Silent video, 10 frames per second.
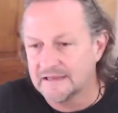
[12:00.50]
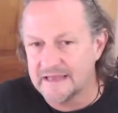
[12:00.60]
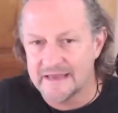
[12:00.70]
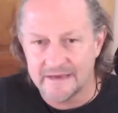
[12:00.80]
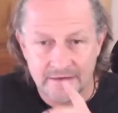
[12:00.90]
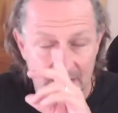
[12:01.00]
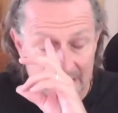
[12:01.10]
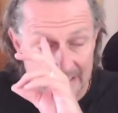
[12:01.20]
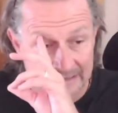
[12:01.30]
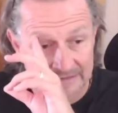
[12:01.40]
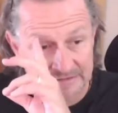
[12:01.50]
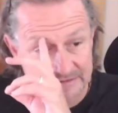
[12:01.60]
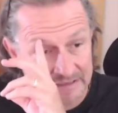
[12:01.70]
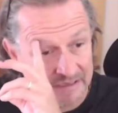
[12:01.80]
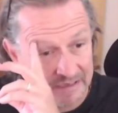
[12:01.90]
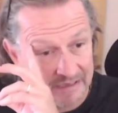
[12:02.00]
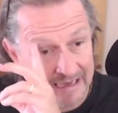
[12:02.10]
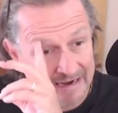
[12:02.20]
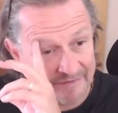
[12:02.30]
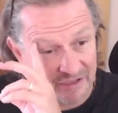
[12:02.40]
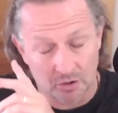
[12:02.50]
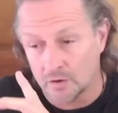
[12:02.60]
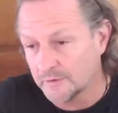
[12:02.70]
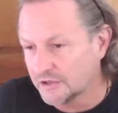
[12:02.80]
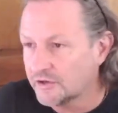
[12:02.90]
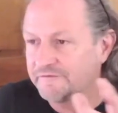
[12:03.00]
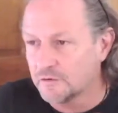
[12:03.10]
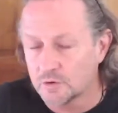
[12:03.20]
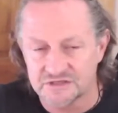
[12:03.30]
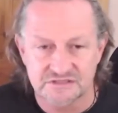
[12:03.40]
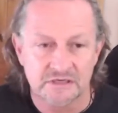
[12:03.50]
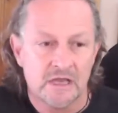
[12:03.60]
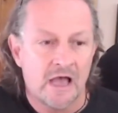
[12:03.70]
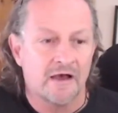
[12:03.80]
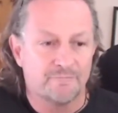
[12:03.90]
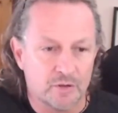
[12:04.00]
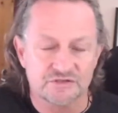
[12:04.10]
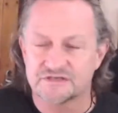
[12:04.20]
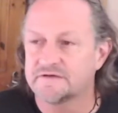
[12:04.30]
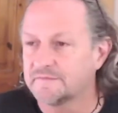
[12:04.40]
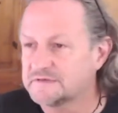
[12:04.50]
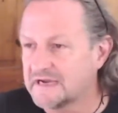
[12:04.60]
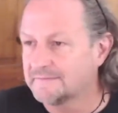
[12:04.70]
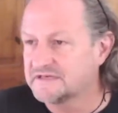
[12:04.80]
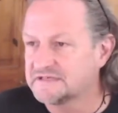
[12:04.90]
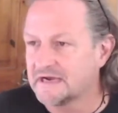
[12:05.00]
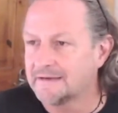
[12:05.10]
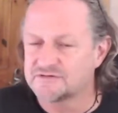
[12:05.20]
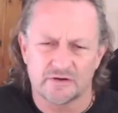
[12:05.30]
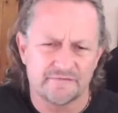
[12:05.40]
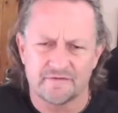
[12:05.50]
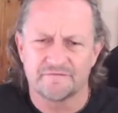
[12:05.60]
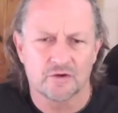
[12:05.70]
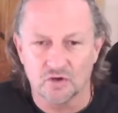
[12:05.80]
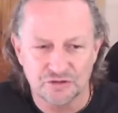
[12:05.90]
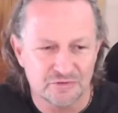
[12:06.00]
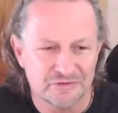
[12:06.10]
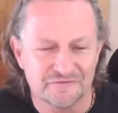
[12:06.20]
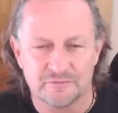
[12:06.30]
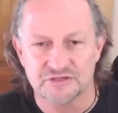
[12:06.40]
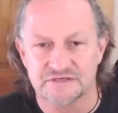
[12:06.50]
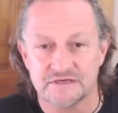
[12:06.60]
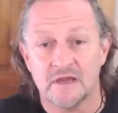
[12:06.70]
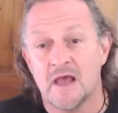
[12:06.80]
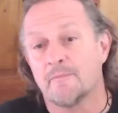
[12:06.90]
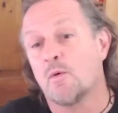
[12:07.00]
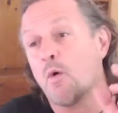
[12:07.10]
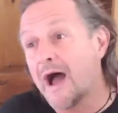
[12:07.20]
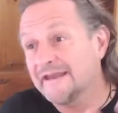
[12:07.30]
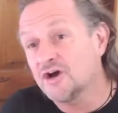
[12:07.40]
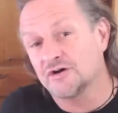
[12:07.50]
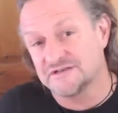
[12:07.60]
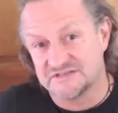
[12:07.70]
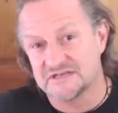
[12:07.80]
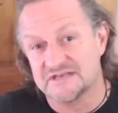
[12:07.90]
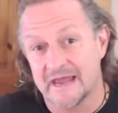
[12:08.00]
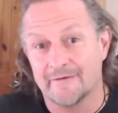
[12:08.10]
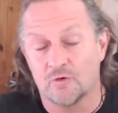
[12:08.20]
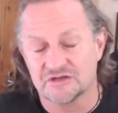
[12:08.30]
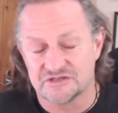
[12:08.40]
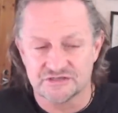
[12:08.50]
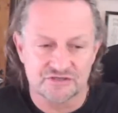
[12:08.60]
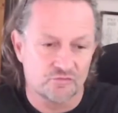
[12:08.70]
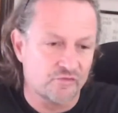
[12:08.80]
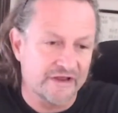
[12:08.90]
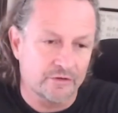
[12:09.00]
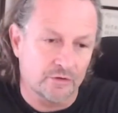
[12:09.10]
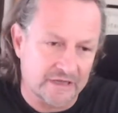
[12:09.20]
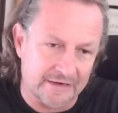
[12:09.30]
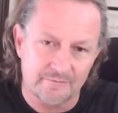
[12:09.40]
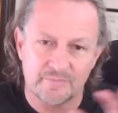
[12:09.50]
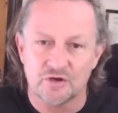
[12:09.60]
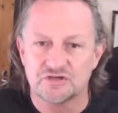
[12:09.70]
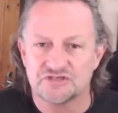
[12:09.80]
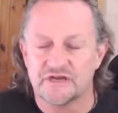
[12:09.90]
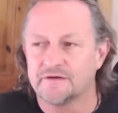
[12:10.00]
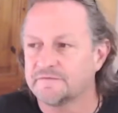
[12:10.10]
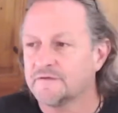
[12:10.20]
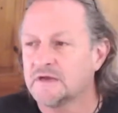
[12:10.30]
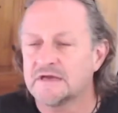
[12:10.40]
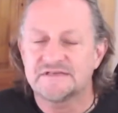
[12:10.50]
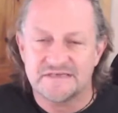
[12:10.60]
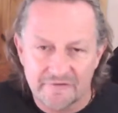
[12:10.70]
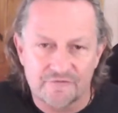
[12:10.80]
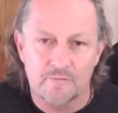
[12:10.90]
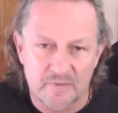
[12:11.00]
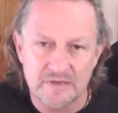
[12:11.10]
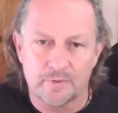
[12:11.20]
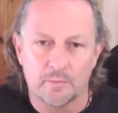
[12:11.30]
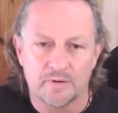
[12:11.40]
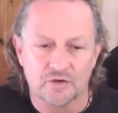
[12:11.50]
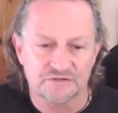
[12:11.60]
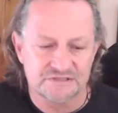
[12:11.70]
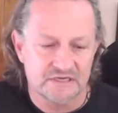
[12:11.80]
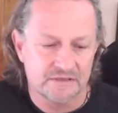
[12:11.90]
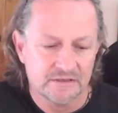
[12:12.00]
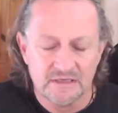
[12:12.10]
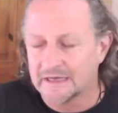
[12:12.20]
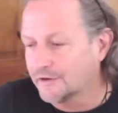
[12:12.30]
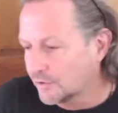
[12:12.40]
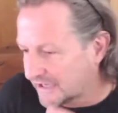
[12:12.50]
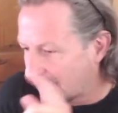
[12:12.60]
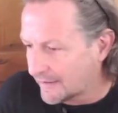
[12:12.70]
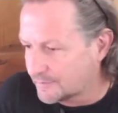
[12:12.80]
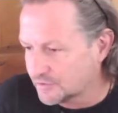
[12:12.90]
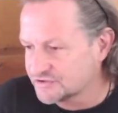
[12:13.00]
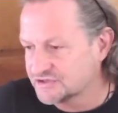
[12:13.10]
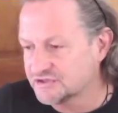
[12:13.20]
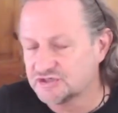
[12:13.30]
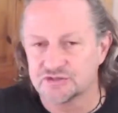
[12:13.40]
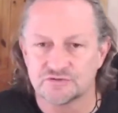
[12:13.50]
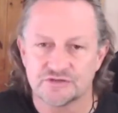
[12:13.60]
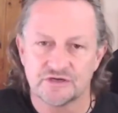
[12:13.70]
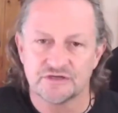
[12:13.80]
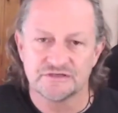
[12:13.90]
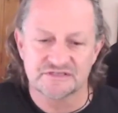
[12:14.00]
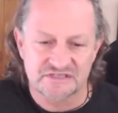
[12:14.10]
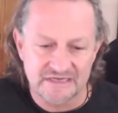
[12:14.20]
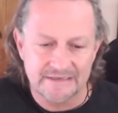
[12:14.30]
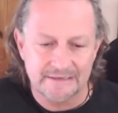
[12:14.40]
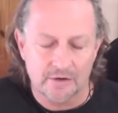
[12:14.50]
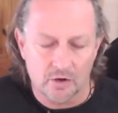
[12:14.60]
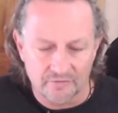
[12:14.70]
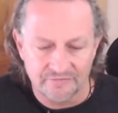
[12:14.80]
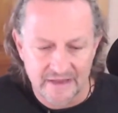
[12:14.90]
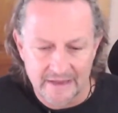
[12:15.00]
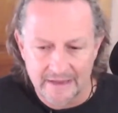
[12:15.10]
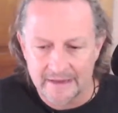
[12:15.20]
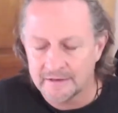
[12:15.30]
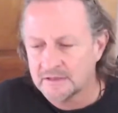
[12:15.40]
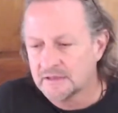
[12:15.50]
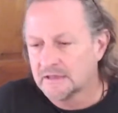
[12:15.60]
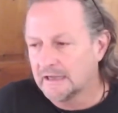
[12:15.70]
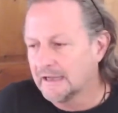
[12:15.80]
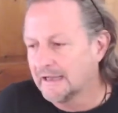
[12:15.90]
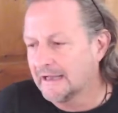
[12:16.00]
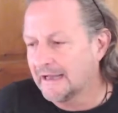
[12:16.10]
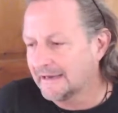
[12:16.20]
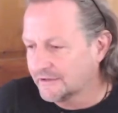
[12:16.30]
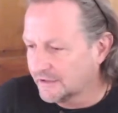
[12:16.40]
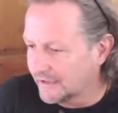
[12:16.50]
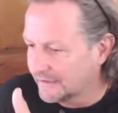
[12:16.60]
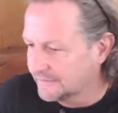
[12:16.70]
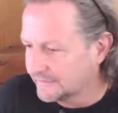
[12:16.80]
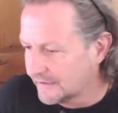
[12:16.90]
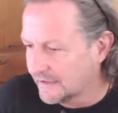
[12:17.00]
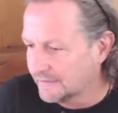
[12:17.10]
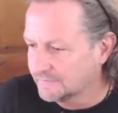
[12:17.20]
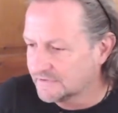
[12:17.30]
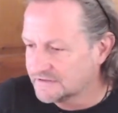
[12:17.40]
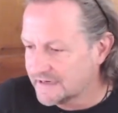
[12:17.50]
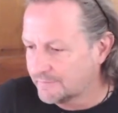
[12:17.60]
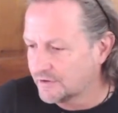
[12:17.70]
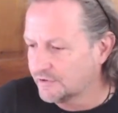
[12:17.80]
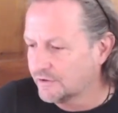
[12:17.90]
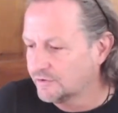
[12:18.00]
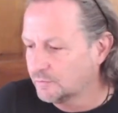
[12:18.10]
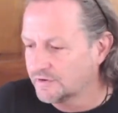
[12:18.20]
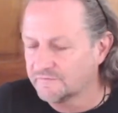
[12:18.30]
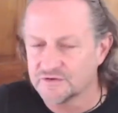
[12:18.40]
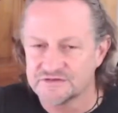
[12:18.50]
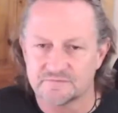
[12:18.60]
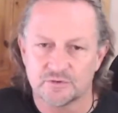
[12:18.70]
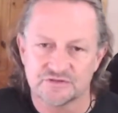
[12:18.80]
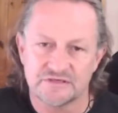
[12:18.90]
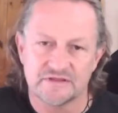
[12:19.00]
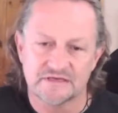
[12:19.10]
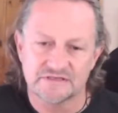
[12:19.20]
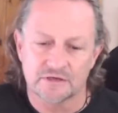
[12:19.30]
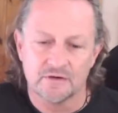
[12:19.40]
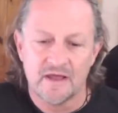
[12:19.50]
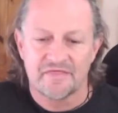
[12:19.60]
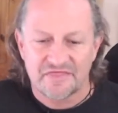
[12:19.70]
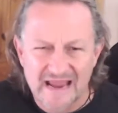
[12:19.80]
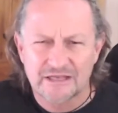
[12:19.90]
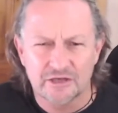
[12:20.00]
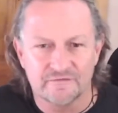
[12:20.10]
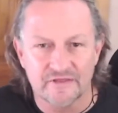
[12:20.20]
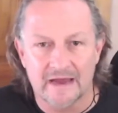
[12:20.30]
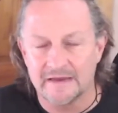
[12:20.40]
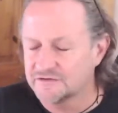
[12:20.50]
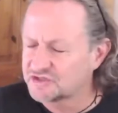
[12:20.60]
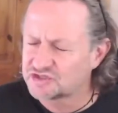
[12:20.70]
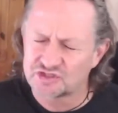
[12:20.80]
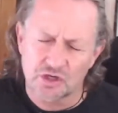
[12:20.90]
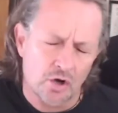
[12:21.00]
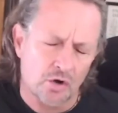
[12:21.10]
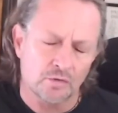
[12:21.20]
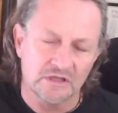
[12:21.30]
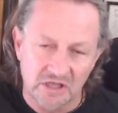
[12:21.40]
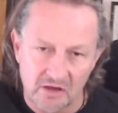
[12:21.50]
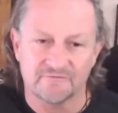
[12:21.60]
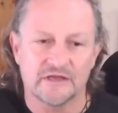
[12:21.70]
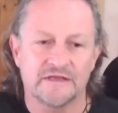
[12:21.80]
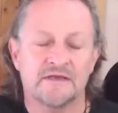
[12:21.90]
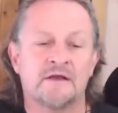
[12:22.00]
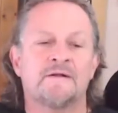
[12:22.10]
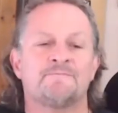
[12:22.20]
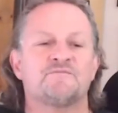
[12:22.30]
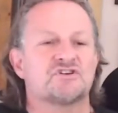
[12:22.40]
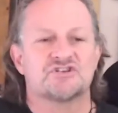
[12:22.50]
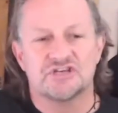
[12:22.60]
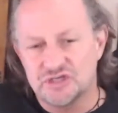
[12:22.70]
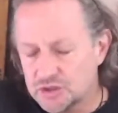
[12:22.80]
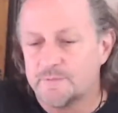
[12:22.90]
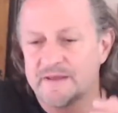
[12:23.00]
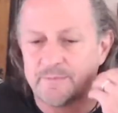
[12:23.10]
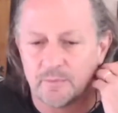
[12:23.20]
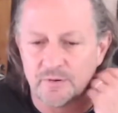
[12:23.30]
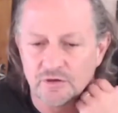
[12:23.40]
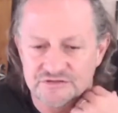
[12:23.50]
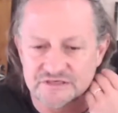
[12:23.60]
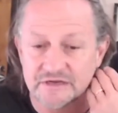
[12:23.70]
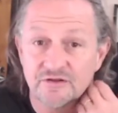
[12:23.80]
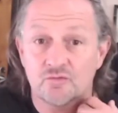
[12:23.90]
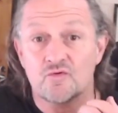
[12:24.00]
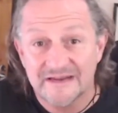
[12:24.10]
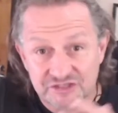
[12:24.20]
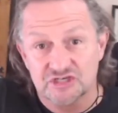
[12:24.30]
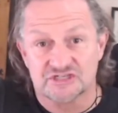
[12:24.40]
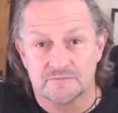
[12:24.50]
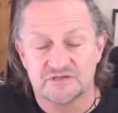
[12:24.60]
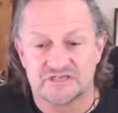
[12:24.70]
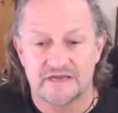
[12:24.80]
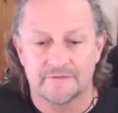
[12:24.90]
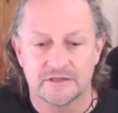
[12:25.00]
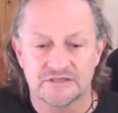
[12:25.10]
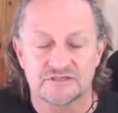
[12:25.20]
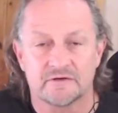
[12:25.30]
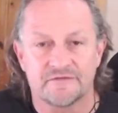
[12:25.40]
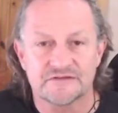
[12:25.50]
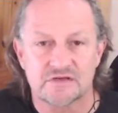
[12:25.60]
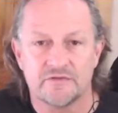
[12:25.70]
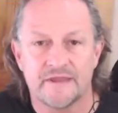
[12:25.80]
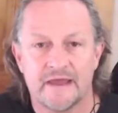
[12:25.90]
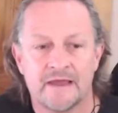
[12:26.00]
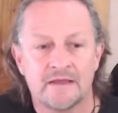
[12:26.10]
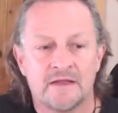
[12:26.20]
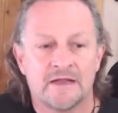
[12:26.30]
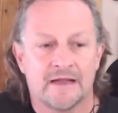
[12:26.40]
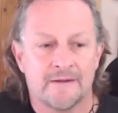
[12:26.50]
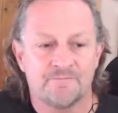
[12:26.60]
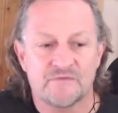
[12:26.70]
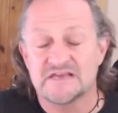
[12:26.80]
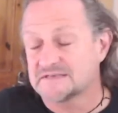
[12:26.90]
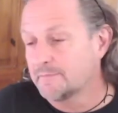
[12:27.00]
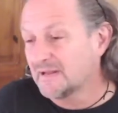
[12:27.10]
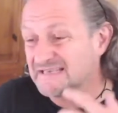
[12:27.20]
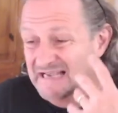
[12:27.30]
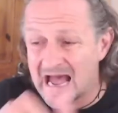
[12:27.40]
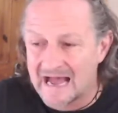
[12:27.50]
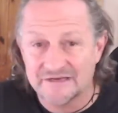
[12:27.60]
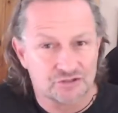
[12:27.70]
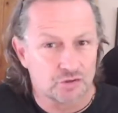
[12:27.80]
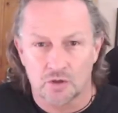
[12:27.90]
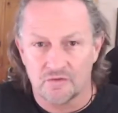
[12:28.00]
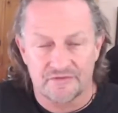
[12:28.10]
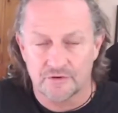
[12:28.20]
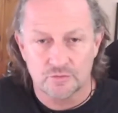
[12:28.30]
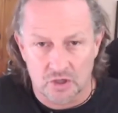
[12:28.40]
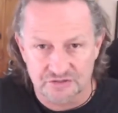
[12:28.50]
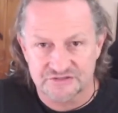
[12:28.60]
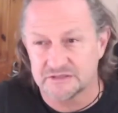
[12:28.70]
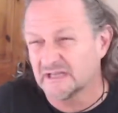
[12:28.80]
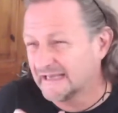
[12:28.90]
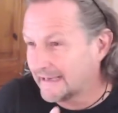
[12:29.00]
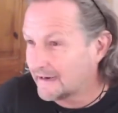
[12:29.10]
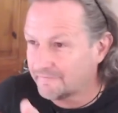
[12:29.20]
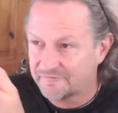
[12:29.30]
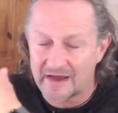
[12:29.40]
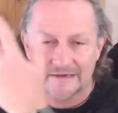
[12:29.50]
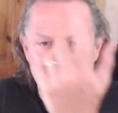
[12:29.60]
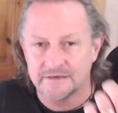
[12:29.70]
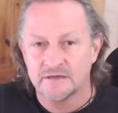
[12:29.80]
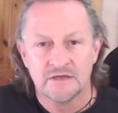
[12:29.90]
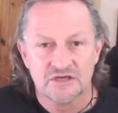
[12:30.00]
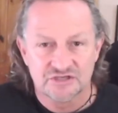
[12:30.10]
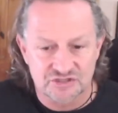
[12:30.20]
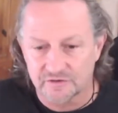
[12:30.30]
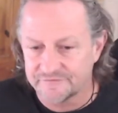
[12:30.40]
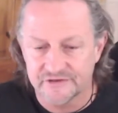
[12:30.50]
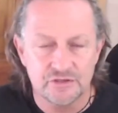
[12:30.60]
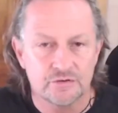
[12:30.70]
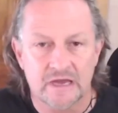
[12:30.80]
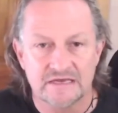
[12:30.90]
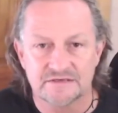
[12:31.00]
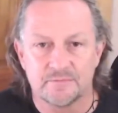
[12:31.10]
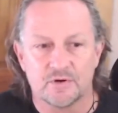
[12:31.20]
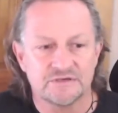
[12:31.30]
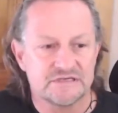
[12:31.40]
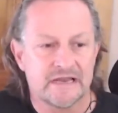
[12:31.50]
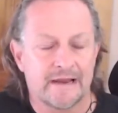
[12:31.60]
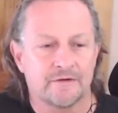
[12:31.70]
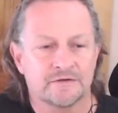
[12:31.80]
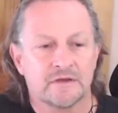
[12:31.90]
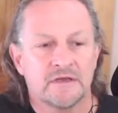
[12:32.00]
Lynn and Harry Coleman and a few others have posted from time to time. Sorry if I've forgotten you and you've posted. But what I noticed today was there's a real kind of burgeoning of different people posting. I know Cara posted the Children Heard and Seen on there, and Deborah and a number of others have posted things. So thank you for that. It's so lovely to see new people posting and the richness of material and stuff that's on there. It's a place I trawl through constantly, and I'm finding stuff that you guys are pointing out.